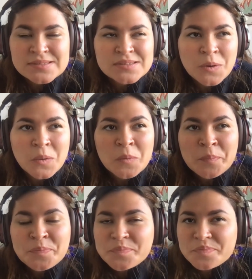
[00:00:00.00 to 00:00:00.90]
So
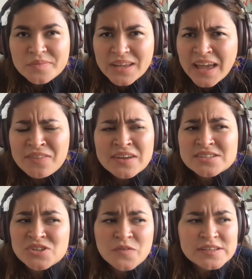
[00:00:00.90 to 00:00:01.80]
I think
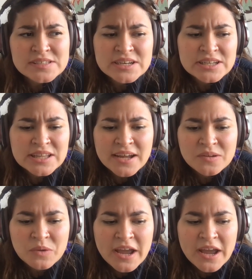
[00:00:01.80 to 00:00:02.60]
it's so fascinating that